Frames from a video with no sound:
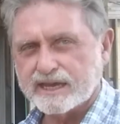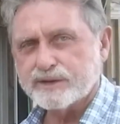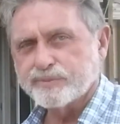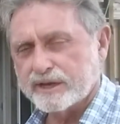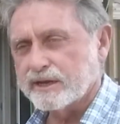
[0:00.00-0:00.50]

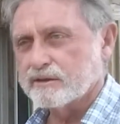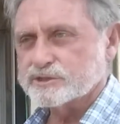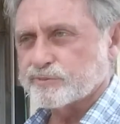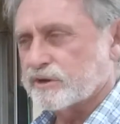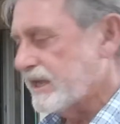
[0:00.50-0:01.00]
8 pounds
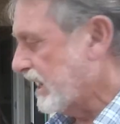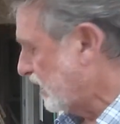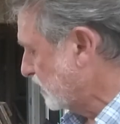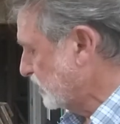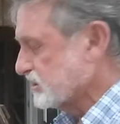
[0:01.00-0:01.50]
per
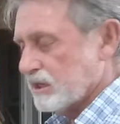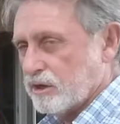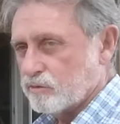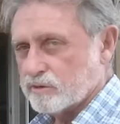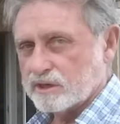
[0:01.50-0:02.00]
gallon. This will
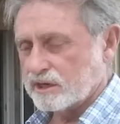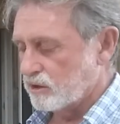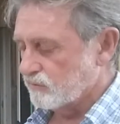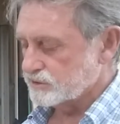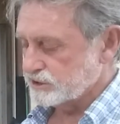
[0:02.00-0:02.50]
hold a little
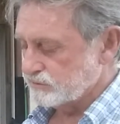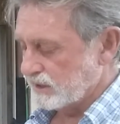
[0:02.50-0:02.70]
over 2